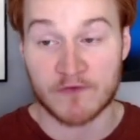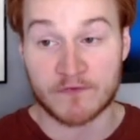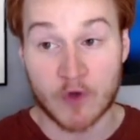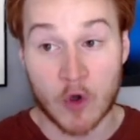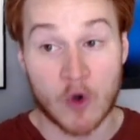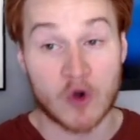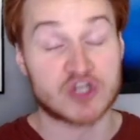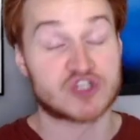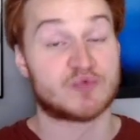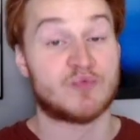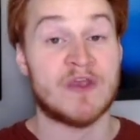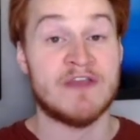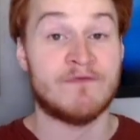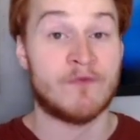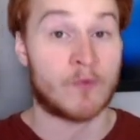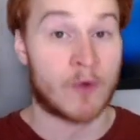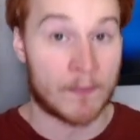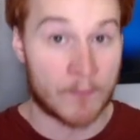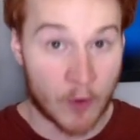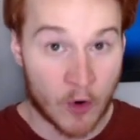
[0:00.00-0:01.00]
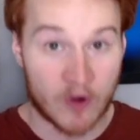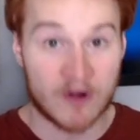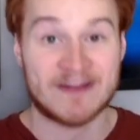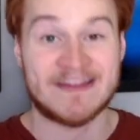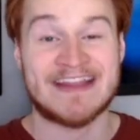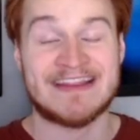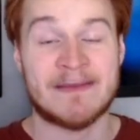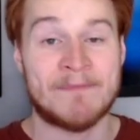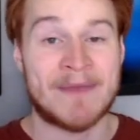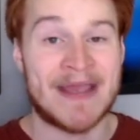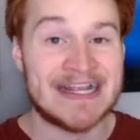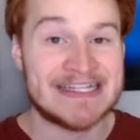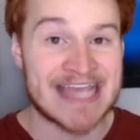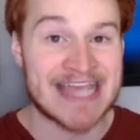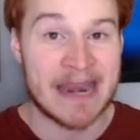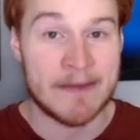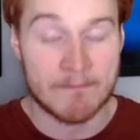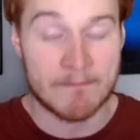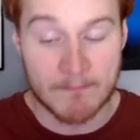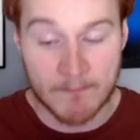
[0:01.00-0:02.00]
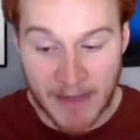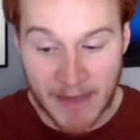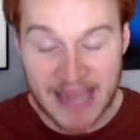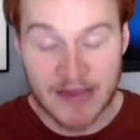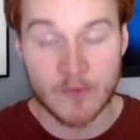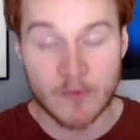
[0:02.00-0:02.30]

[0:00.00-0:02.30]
Of course, we've reported that the Big Ten might